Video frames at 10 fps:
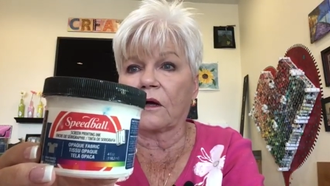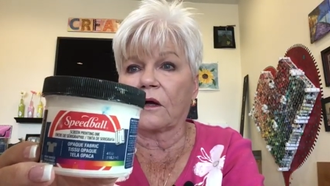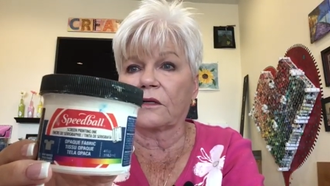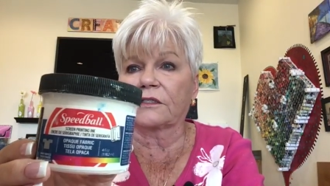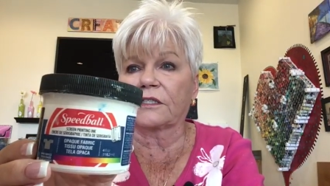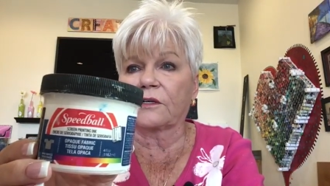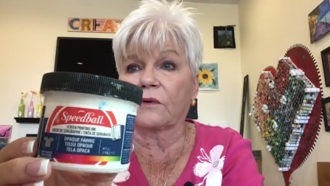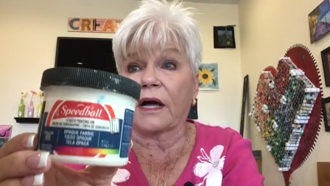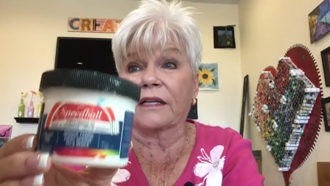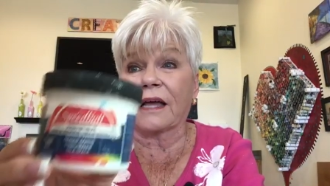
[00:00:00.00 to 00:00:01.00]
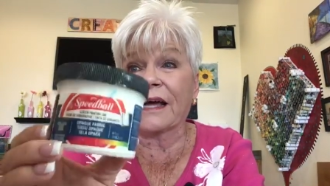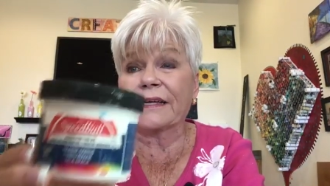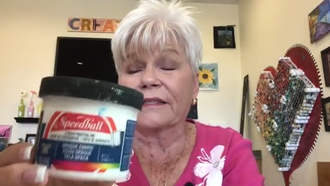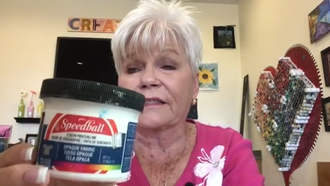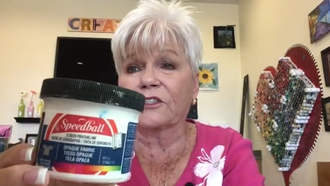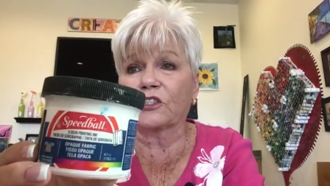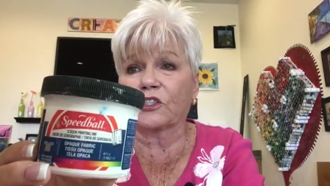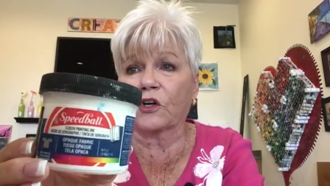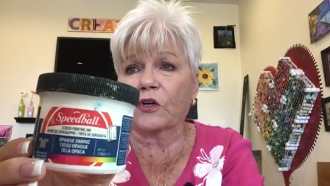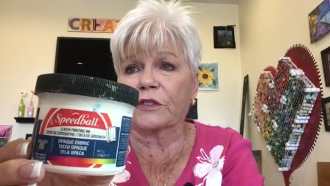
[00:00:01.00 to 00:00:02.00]
also I like the
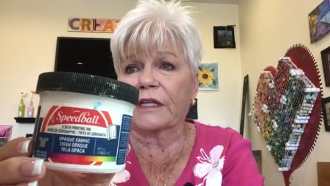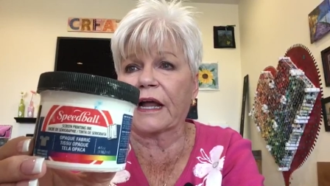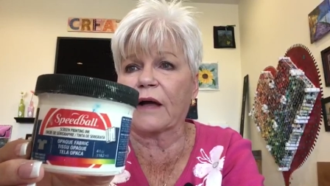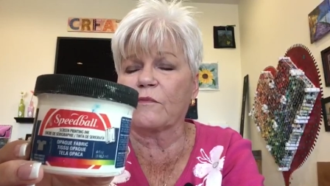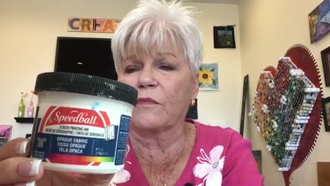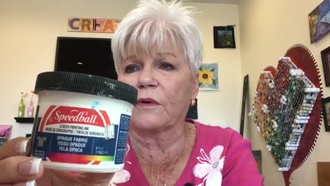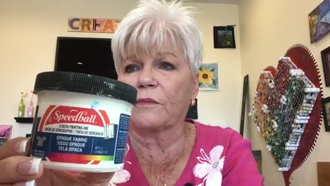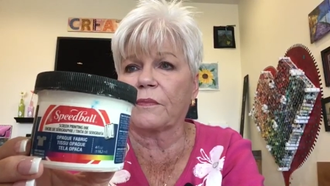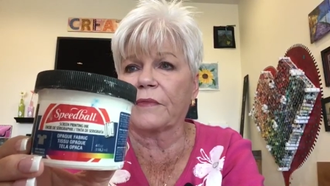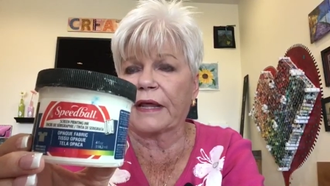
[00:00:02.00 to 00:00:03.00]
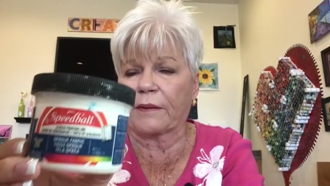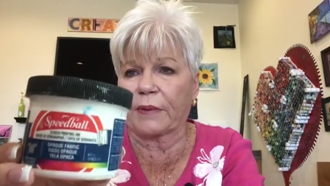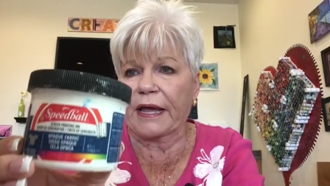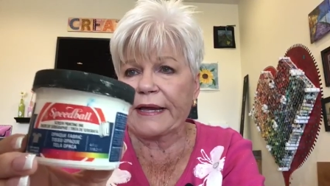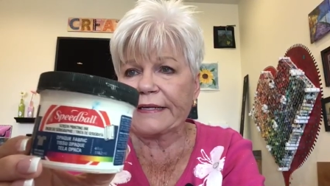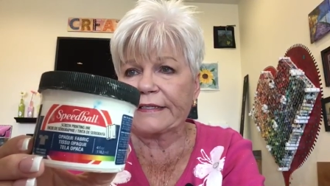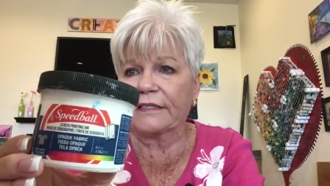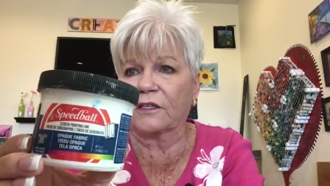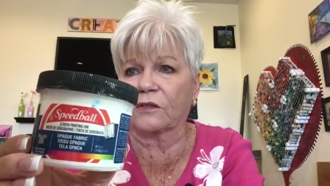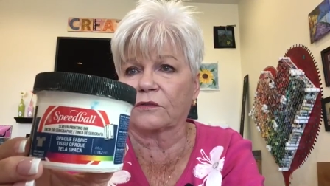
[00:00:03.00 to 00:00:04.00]
shirt that I painted
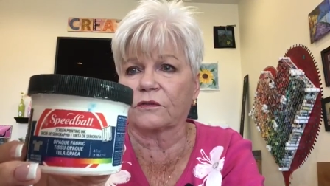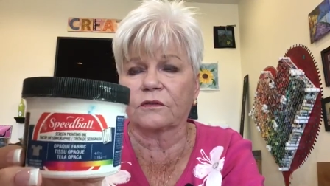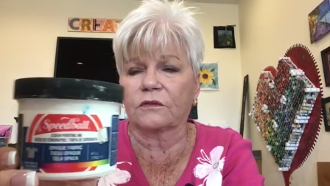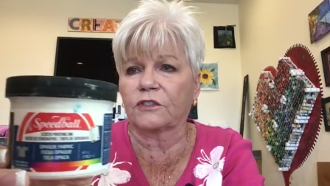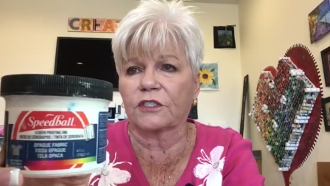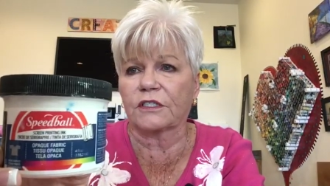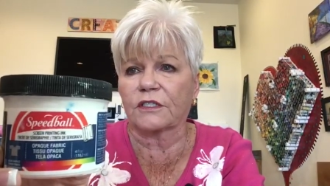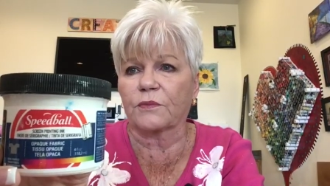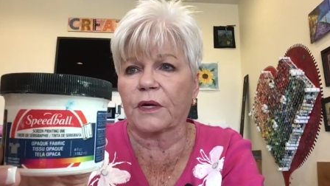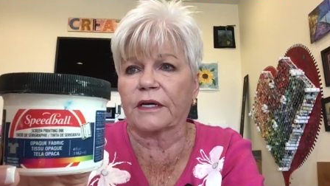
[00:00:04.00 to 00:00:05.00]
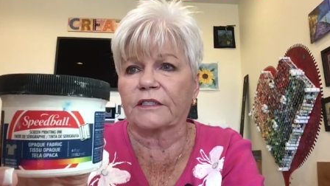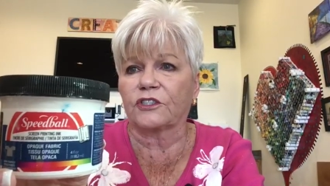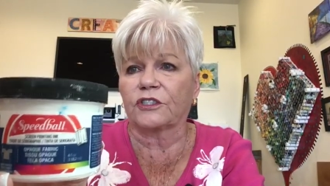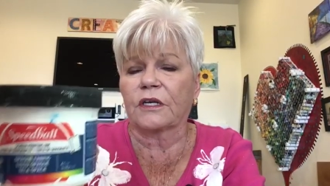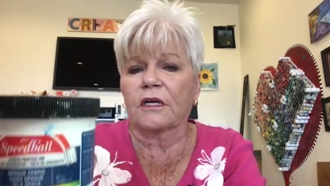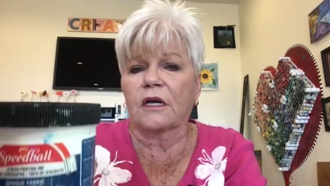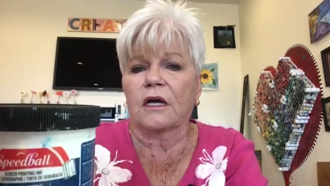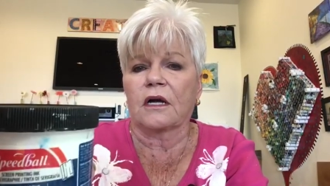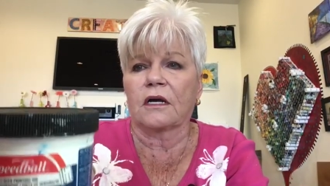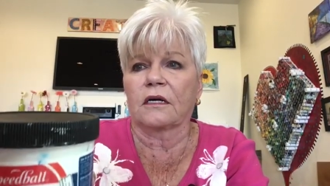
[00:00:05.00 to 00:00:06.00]
it on just as much.
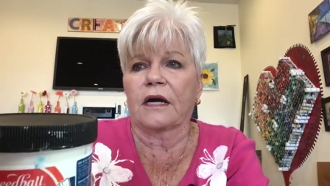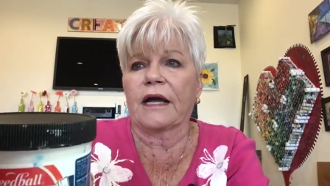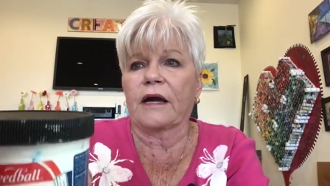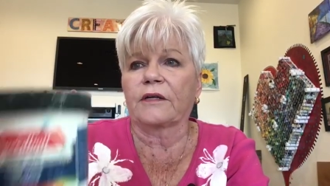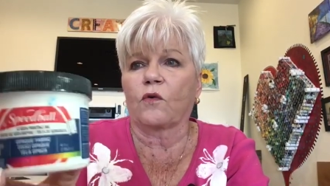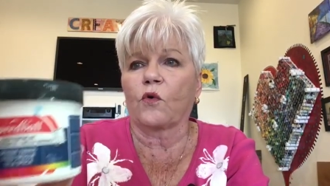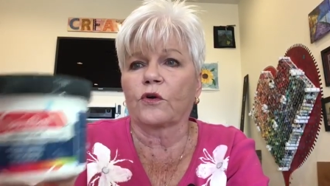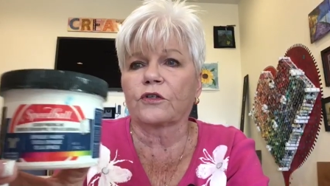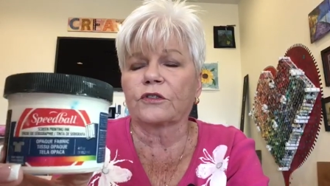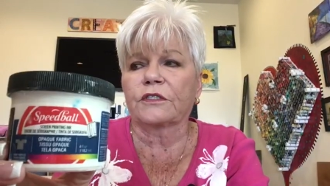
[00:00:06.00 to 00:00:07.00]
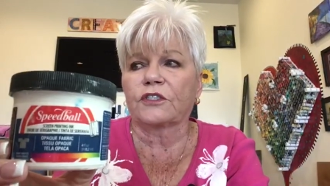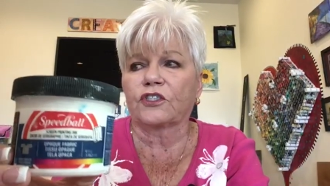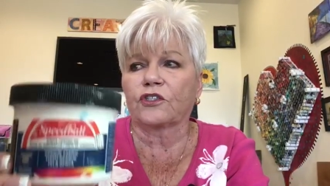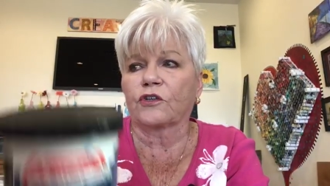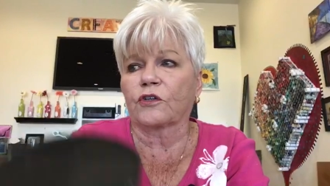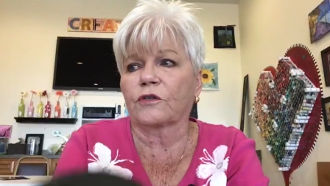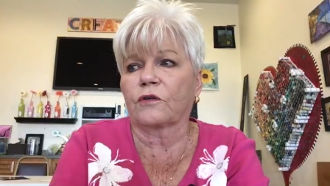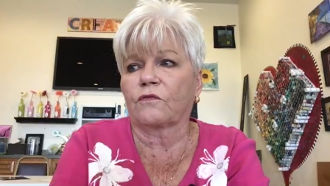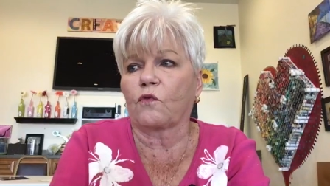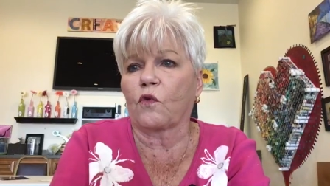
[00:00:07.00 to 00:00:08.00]
I order this
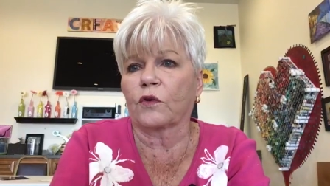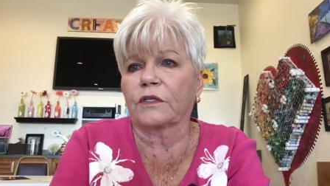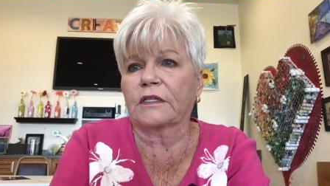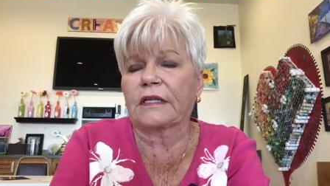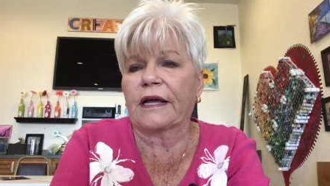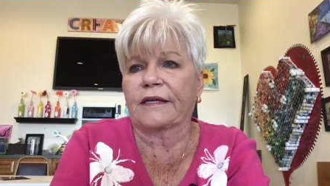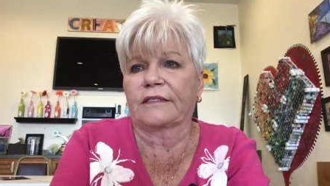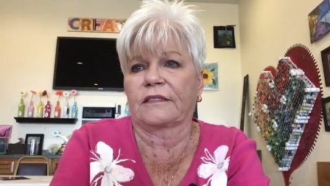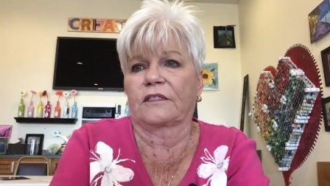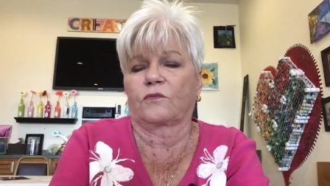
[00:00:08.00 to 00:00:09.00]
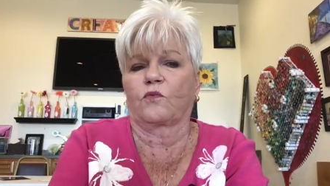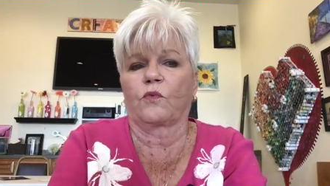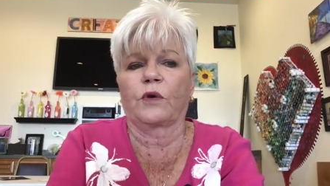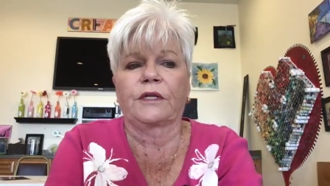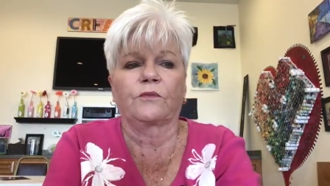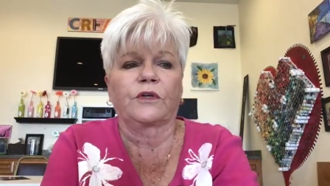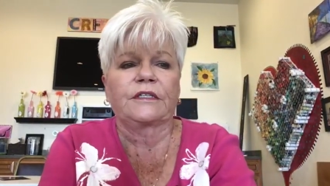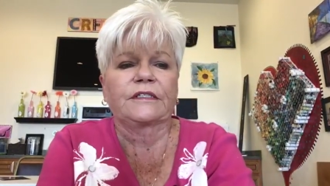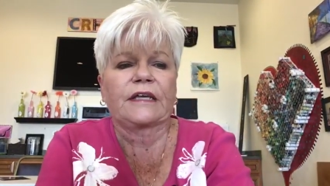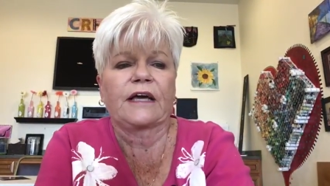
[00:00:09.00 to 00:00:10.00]
shirt for the classes when we
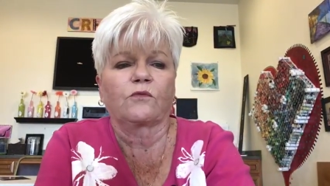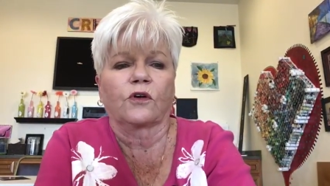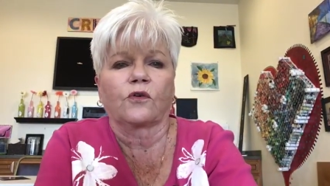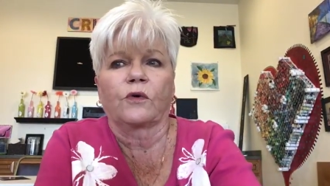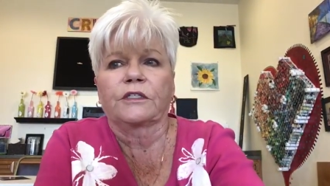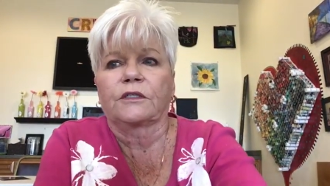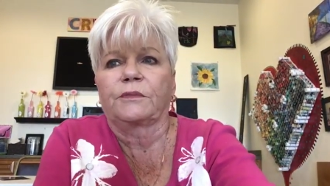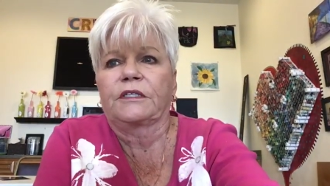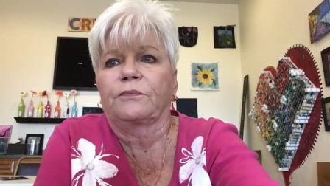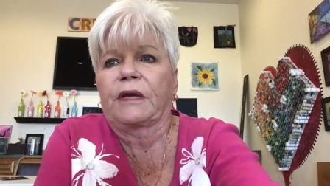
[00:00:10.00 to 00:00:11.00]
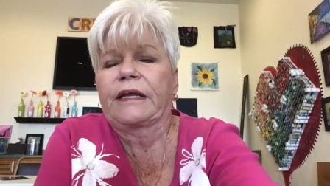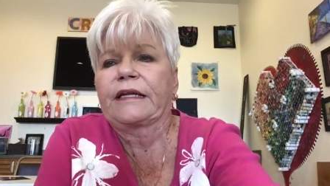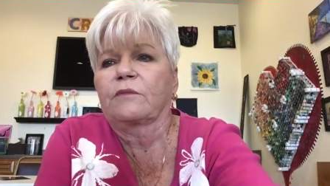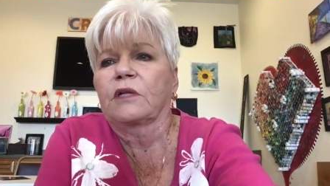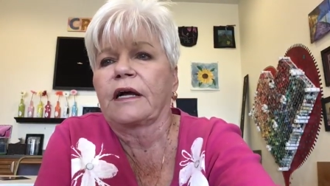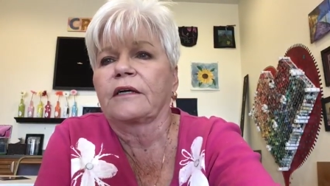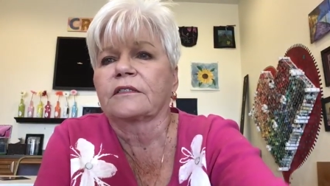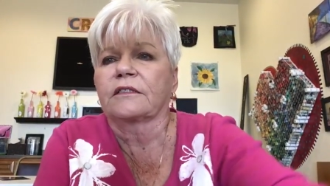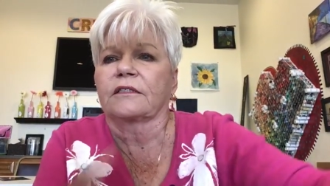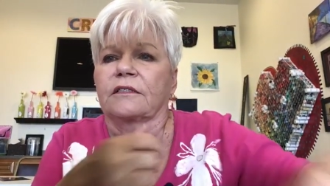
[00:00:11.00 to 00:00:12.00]
decide we're going to be painting
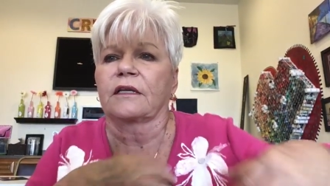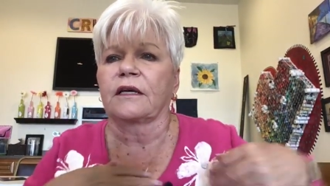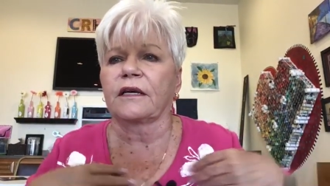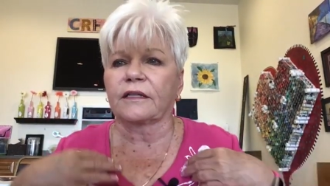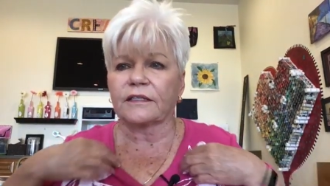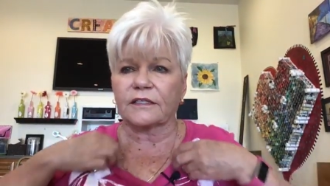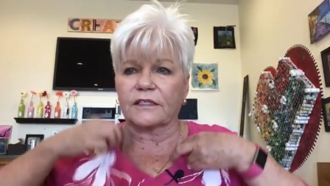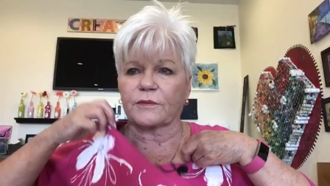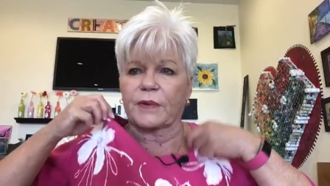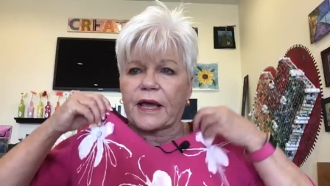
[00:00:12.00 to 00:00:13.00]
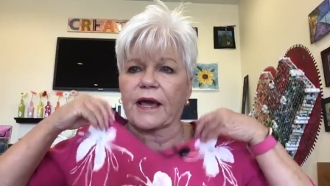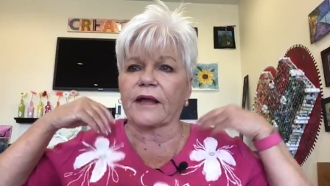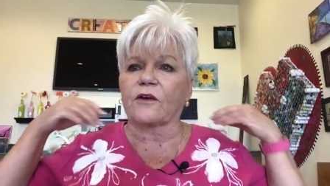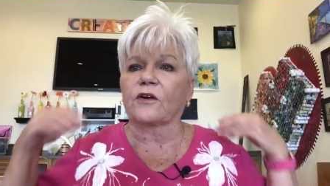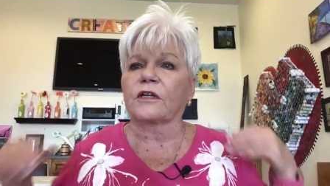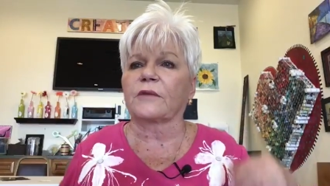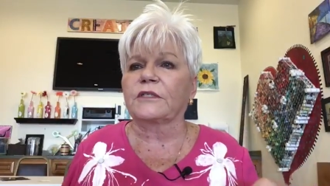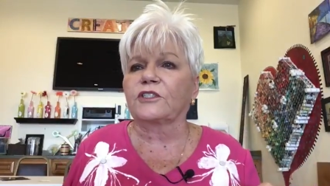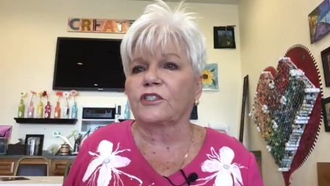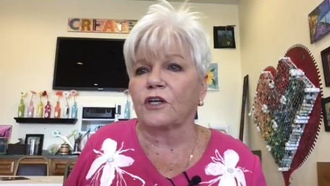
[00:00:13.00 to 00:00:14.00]
blouses. This is the pattern.
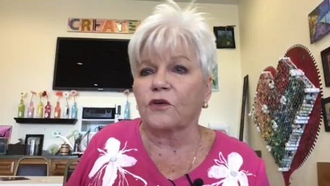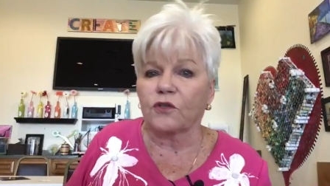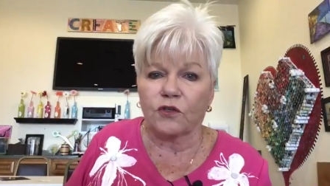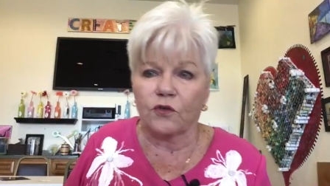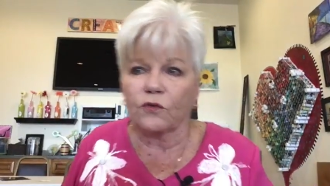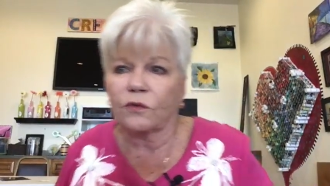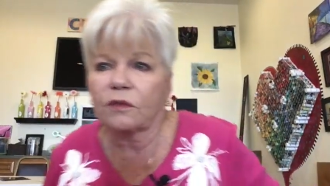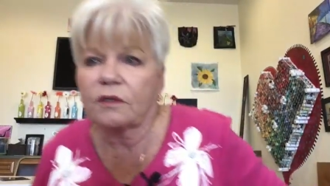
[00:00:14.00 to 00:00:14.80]
Let me show you.